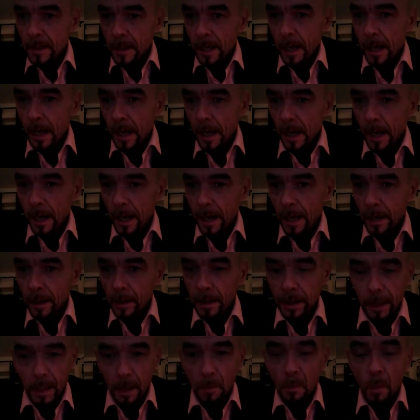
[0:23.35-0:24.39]

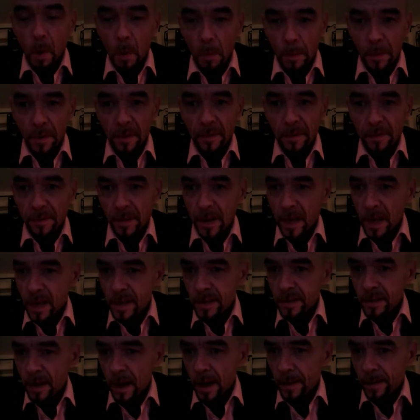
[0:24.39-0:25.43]
Like a moment of
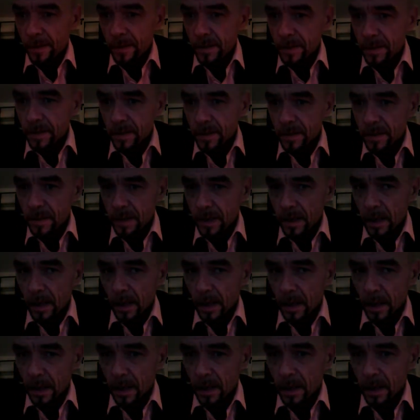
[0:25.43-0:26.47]
silence,
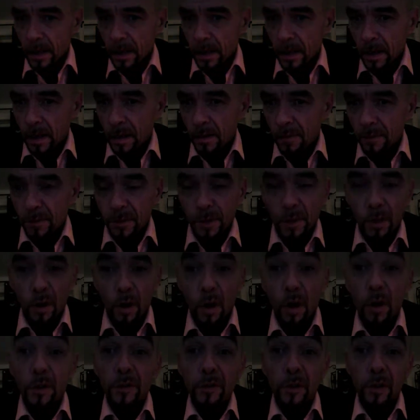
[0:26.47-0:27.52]
and for you
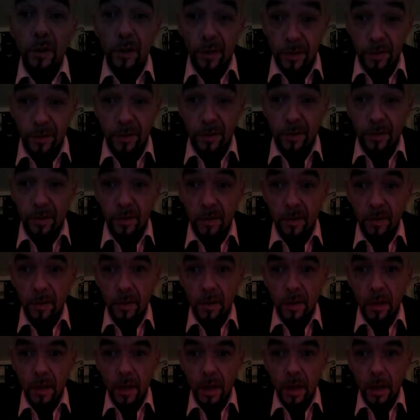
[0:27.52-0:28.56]
all to listen
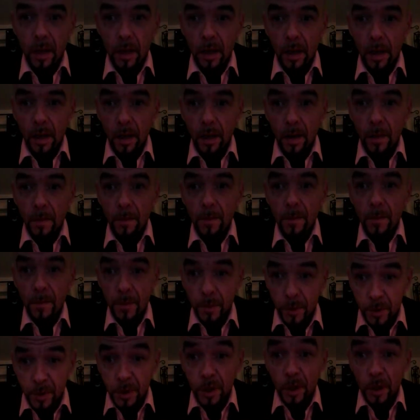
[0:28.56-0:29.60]

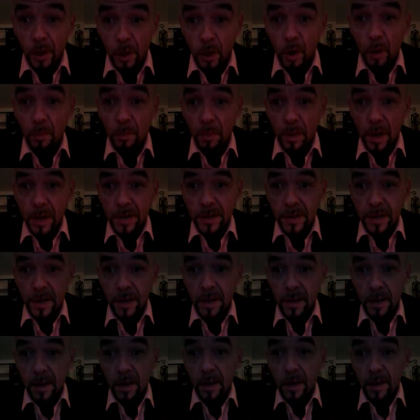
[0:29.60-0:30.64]
to your
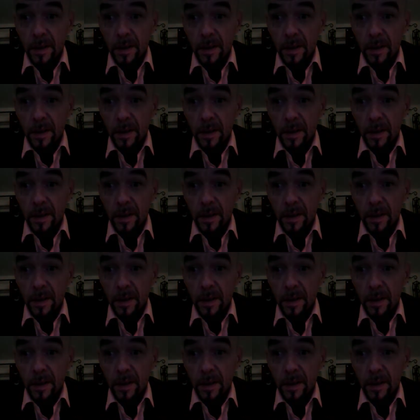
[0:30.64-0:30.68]
President of the